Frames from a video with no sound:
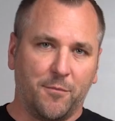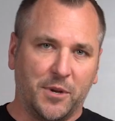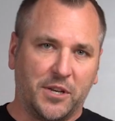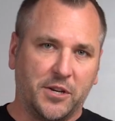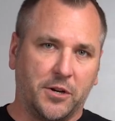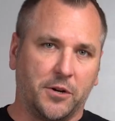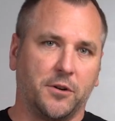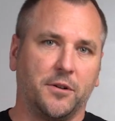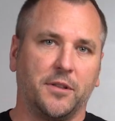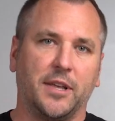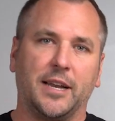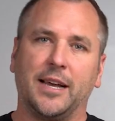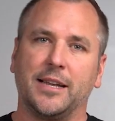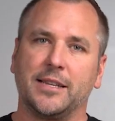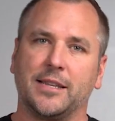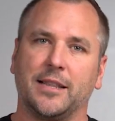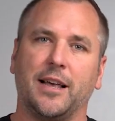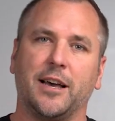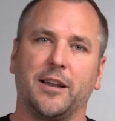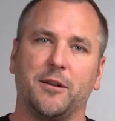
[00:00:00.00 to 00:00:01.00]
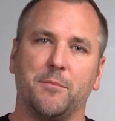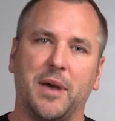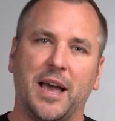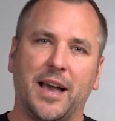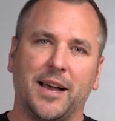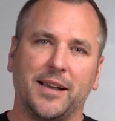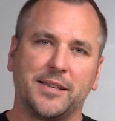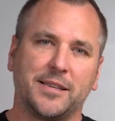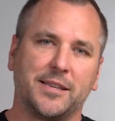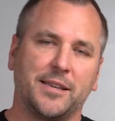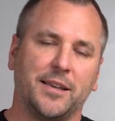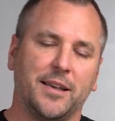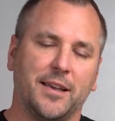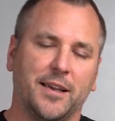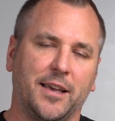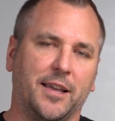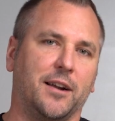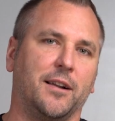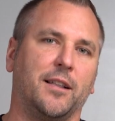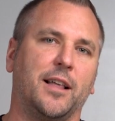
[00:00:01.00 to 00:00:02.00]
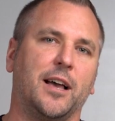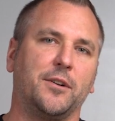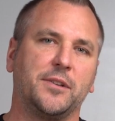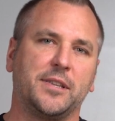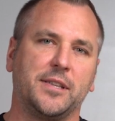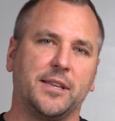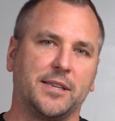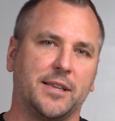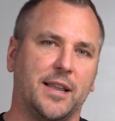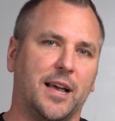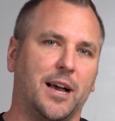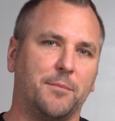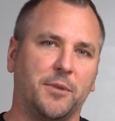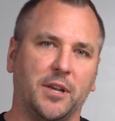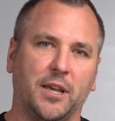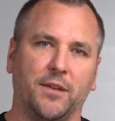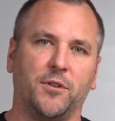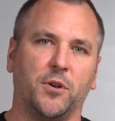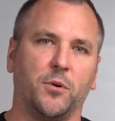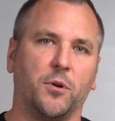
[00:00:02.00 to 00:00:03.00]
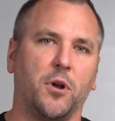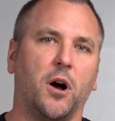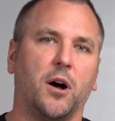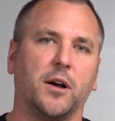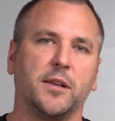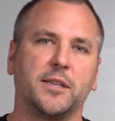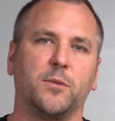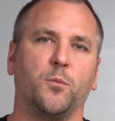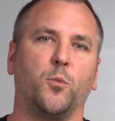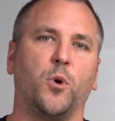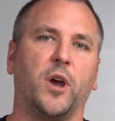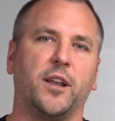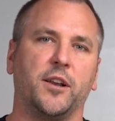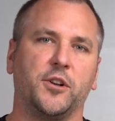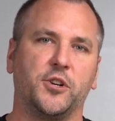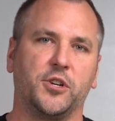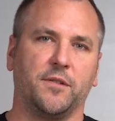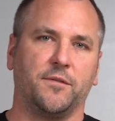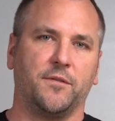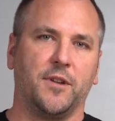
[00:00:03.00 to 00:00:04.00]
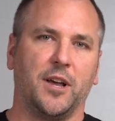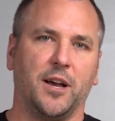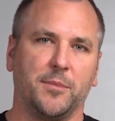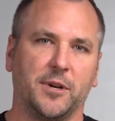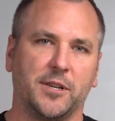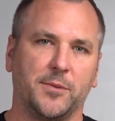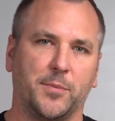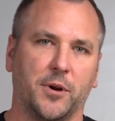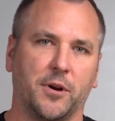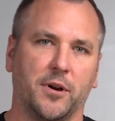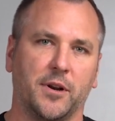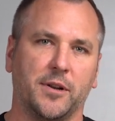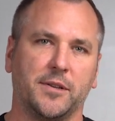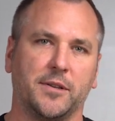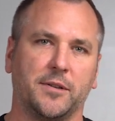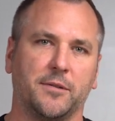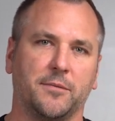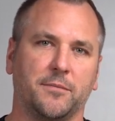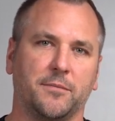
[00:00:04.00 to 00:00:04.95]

material that has a lot of mass, and it allows this knob to give you an awesome weighted shift knob experience.